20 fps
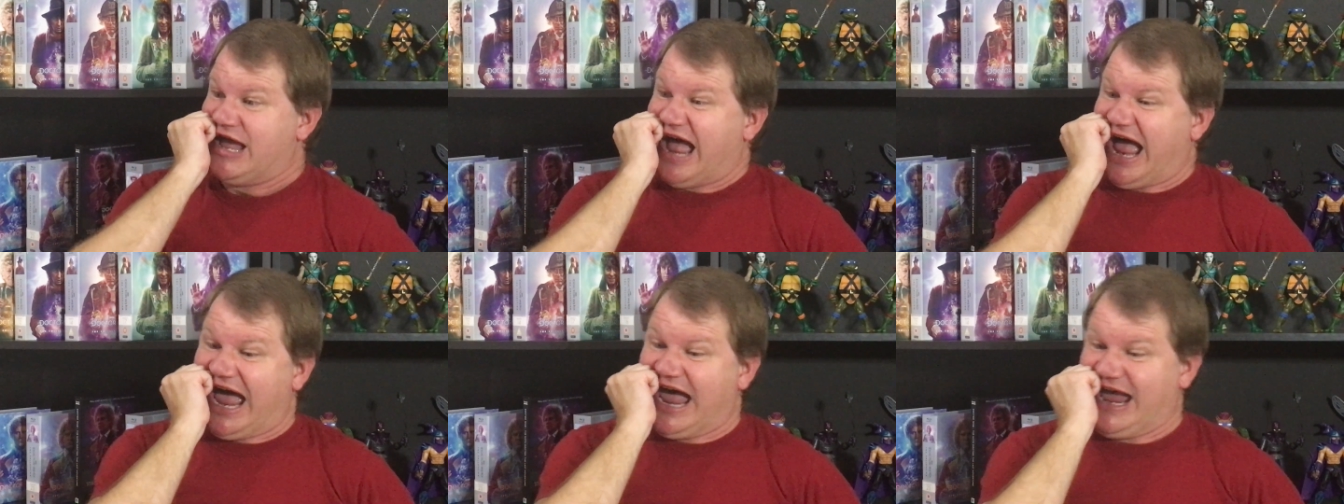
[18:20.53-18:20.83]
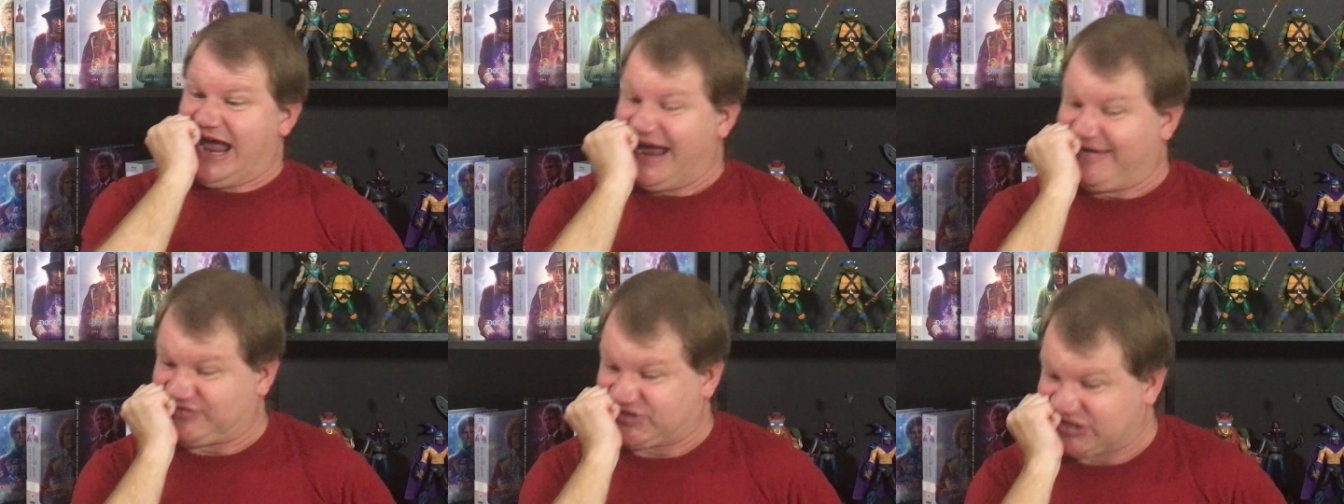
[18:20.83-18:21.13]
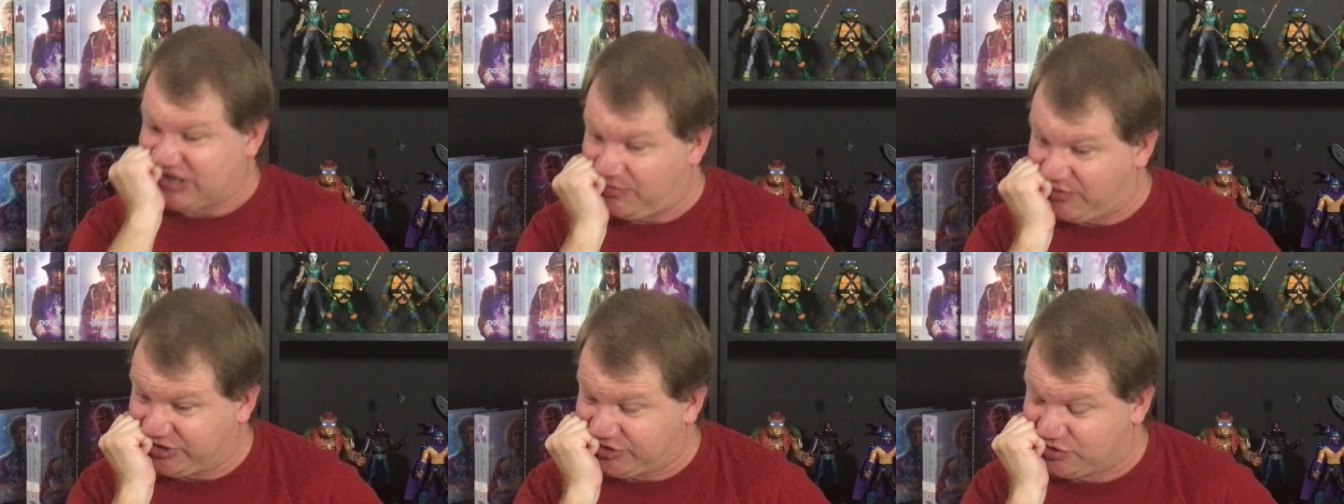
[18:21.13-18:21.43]
I have
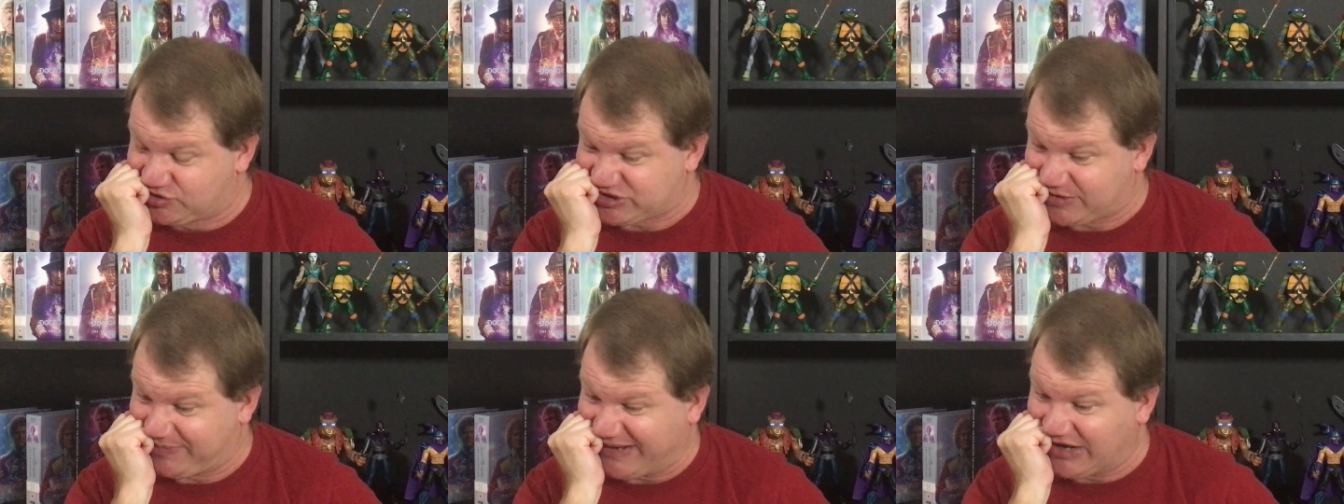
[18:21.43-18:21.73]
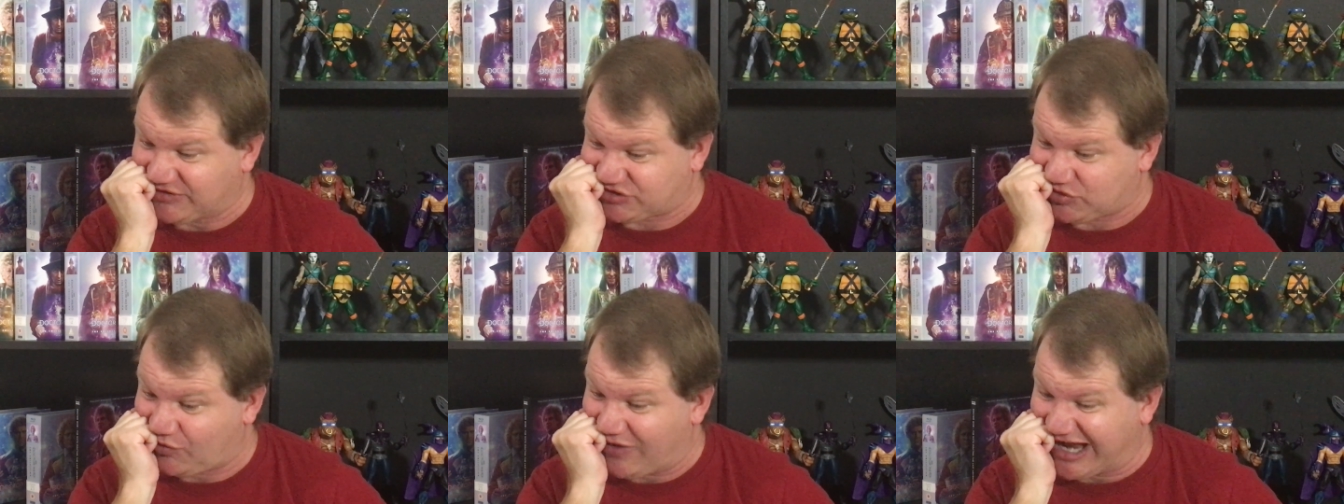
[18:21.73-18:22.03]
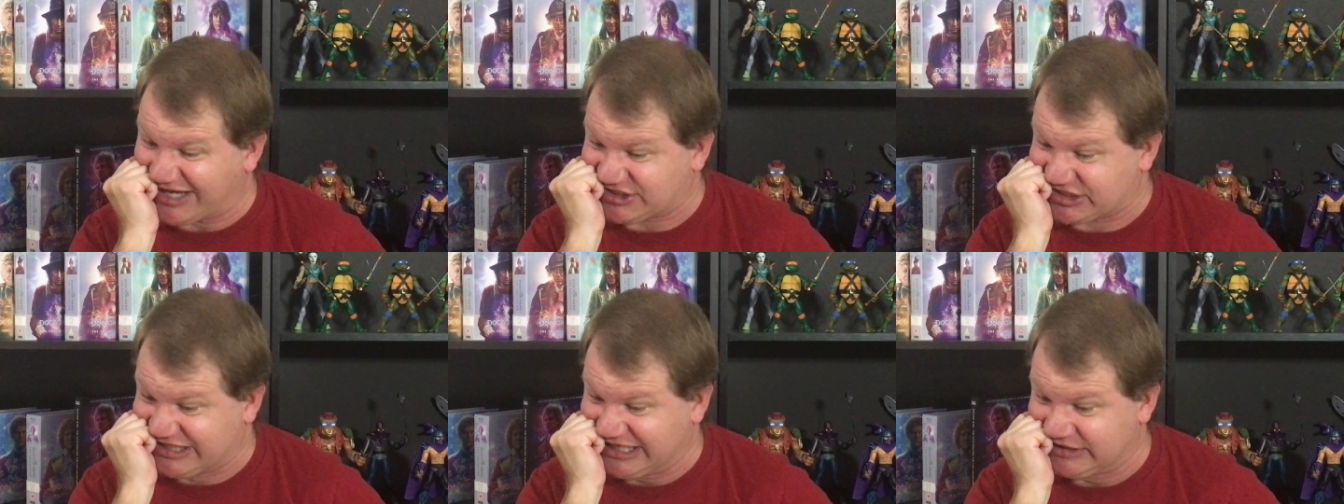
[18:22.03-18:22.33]
someone who's about to
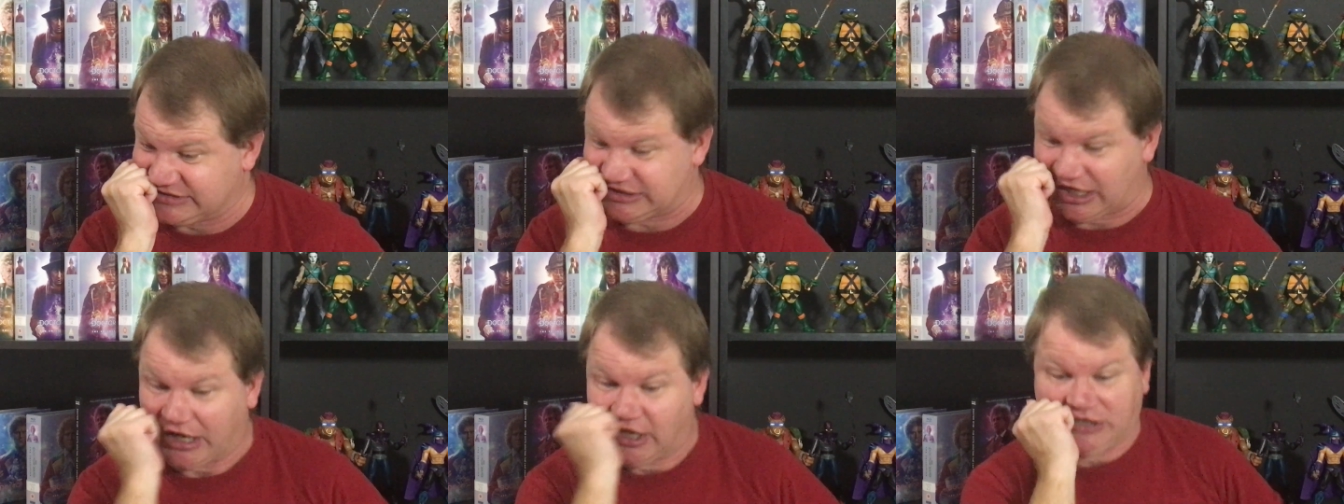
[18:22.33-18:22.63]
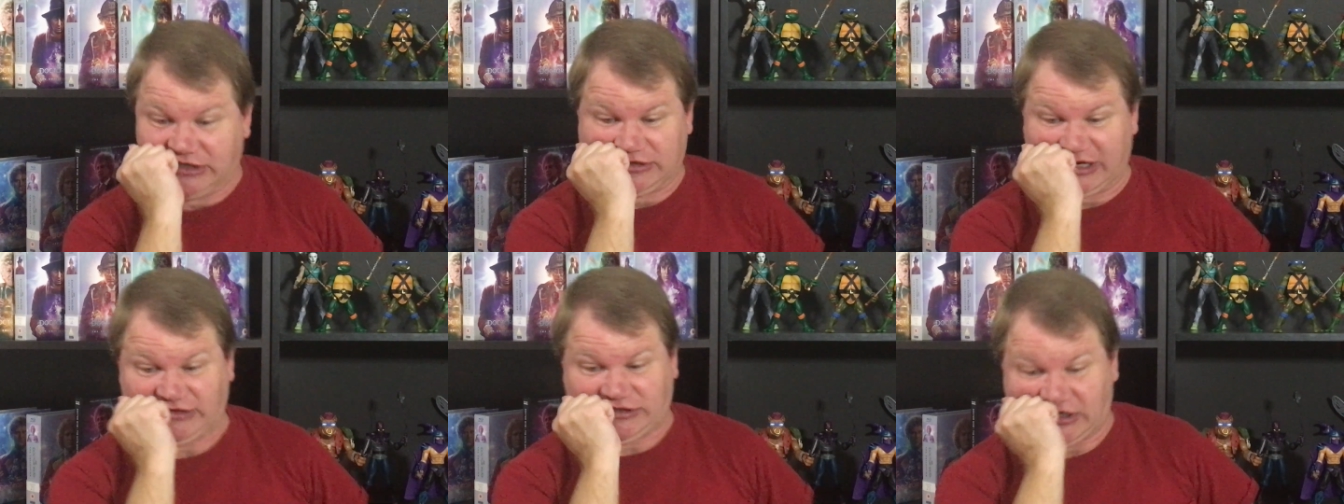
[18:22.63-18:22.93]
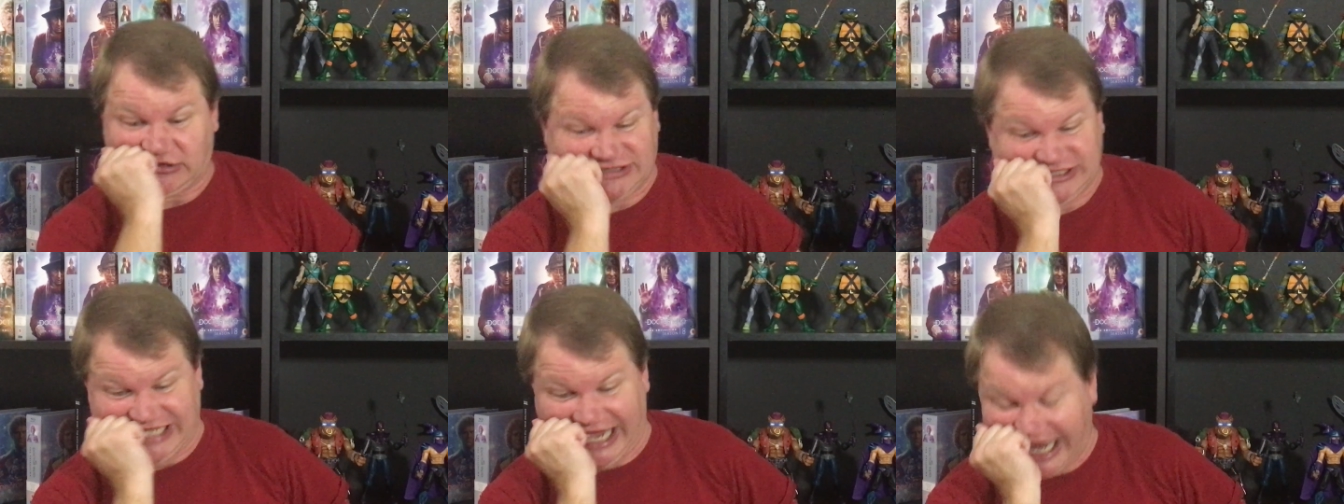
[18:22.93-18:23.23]
watch Kinda.
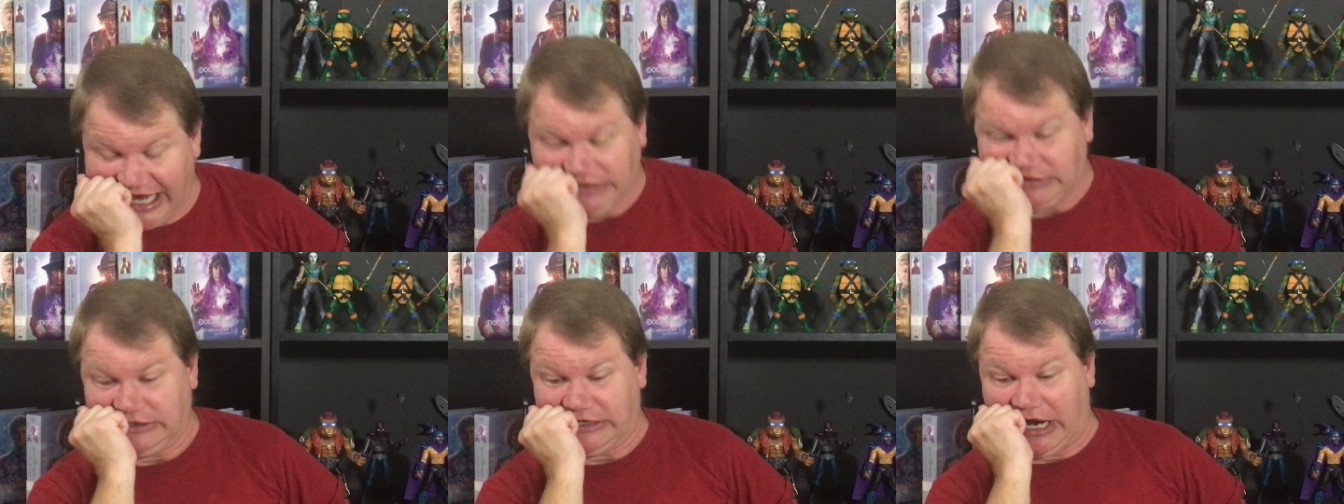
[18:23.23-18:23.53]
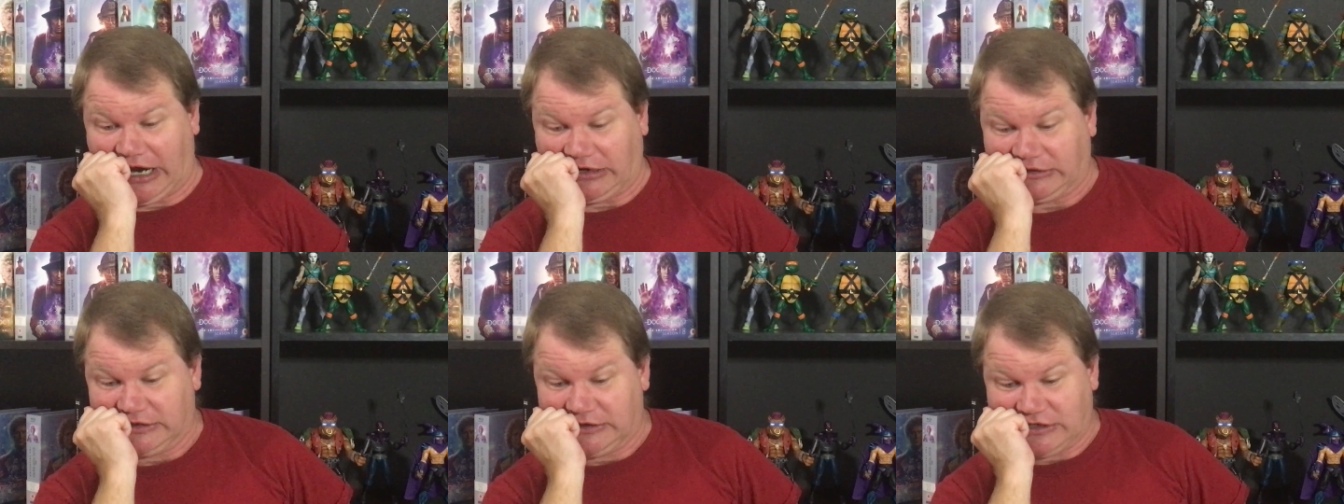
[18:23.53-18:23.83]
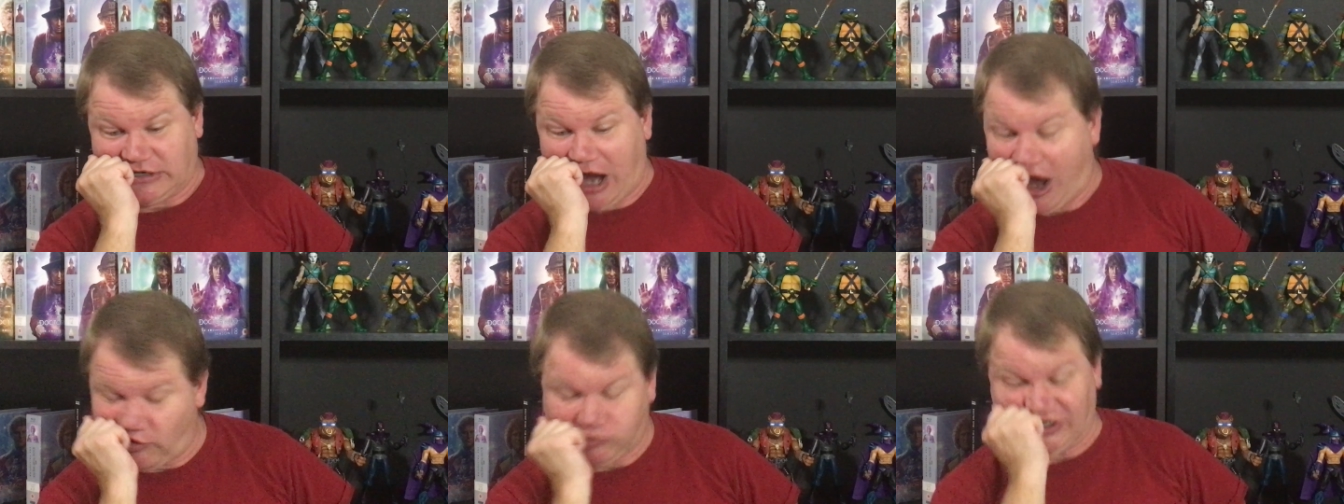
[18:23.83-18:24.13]
Kinda!
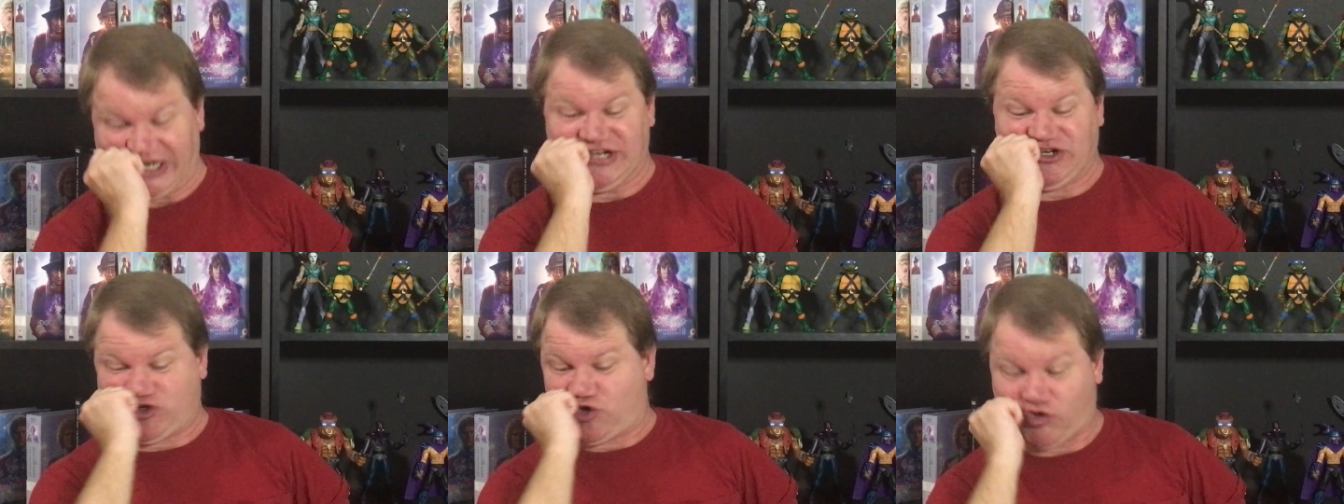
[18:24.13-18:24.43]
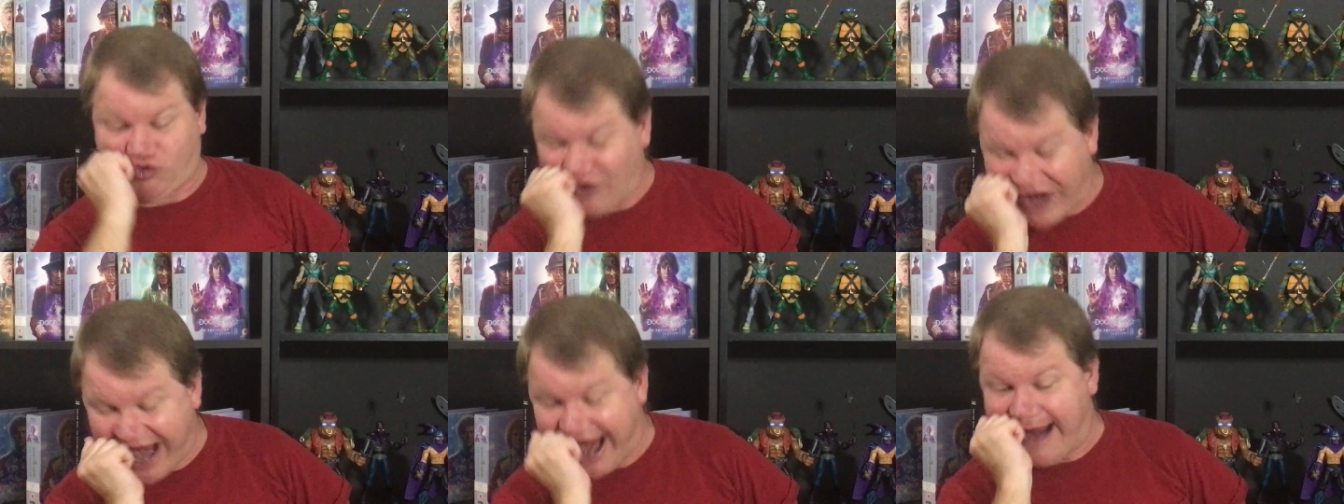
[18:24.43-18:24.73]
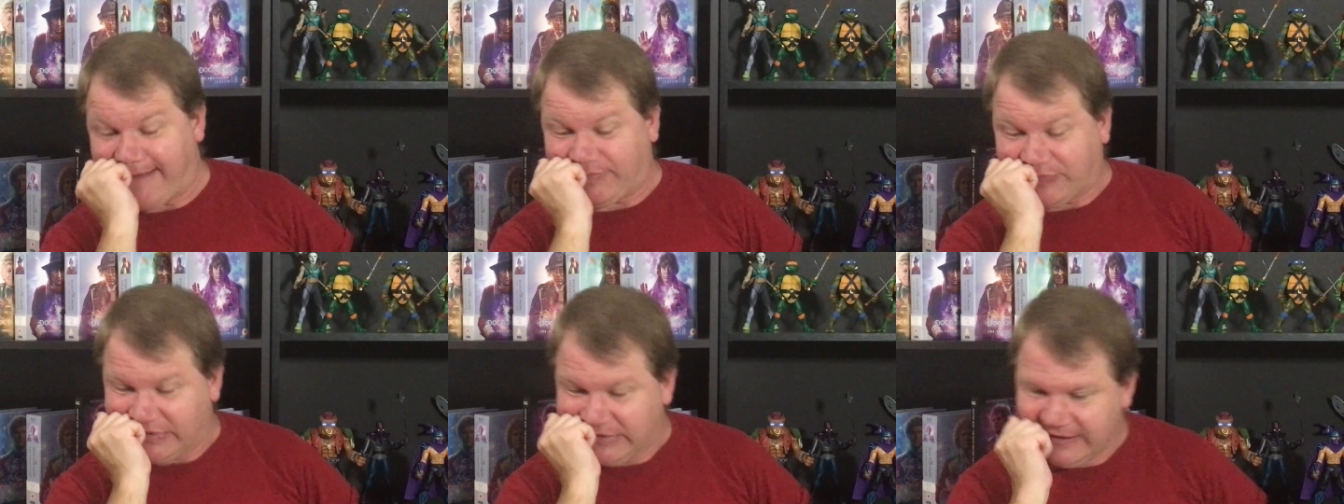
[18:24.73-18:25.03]
Holy
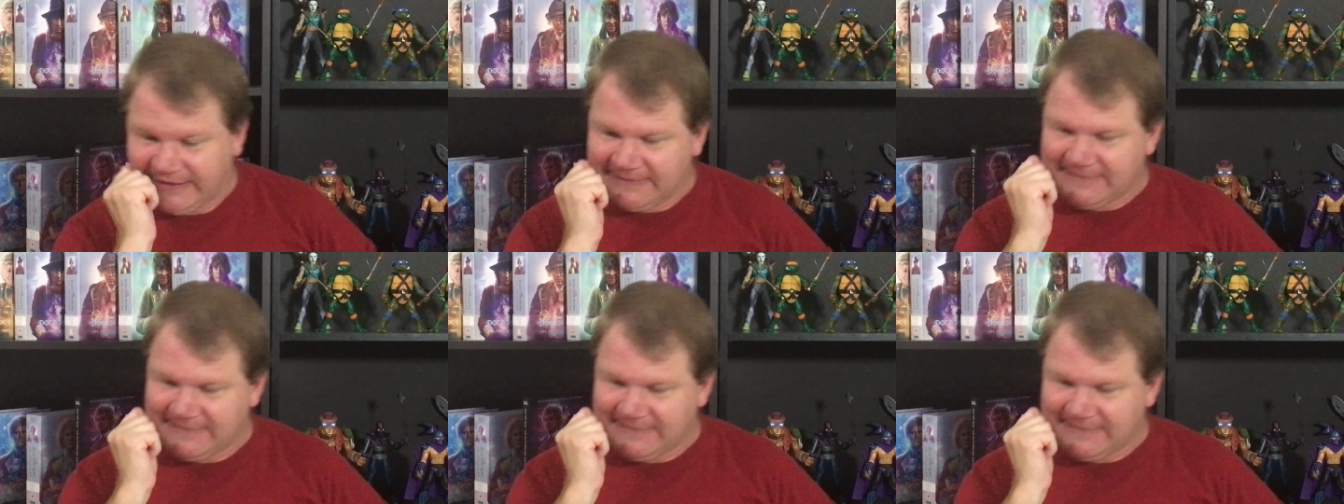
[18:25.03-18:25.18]
crap!